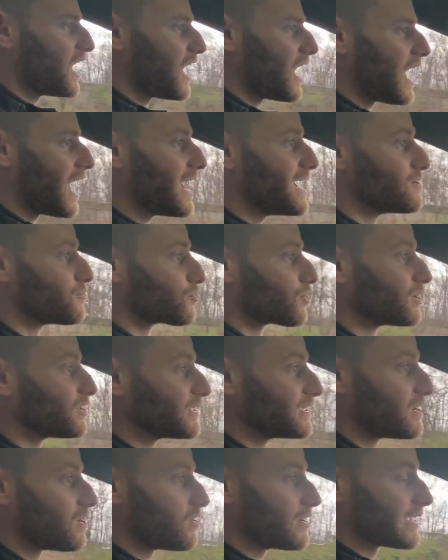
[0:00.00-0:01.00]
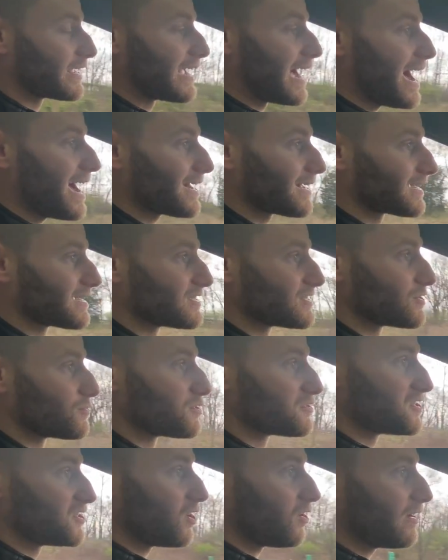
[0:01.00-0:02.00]
I really only got it because it
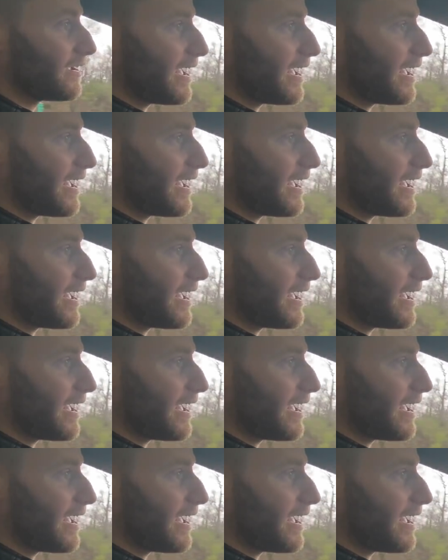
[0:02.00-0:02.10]
was the only